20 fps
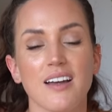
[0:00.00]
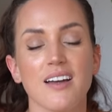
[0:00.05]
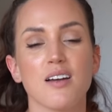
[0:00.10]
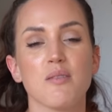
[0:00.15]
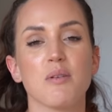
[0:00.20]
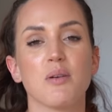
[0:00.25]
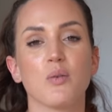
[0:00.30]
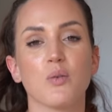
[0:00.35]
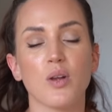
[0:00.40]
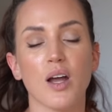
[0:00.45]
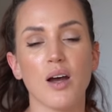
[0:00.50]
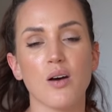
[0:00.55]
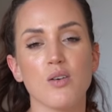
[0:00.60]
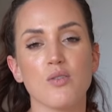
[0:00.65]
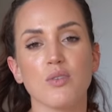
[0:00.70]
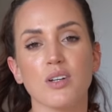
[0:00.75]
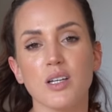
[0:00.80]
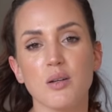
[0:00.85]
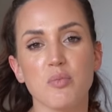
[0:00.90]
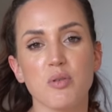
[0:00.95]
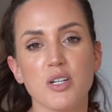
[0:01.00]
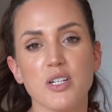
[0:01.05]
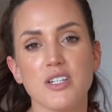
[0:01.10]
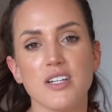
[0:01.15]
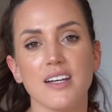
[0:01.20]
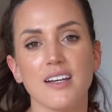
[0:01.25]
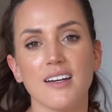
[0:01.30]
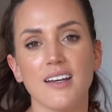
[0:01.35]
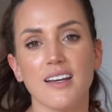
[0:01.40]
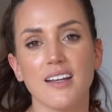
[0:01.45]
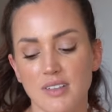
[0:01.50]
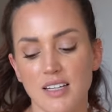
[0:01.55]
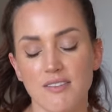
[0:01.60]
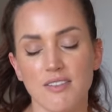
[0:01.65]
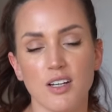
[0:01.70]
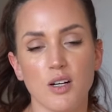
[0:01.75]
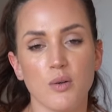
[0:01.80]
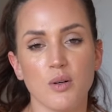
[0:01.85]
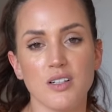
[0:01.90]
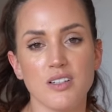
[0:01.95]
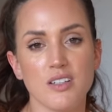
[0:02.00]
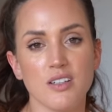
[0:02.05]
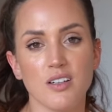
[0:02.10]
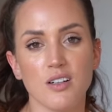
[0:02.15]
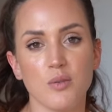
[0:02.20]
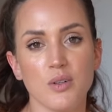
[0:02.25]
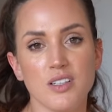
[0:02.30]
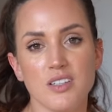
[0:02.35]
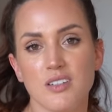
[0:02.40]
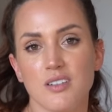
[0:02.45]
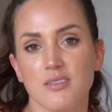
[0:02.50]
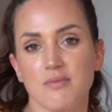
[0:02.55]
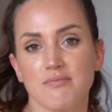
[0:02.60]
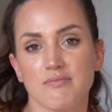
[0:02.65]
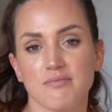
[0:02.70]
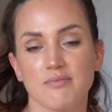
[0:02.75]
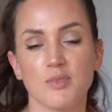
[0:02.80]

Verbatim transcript: Um, it. I would really appreciate it. If you don't want to, you don't want to.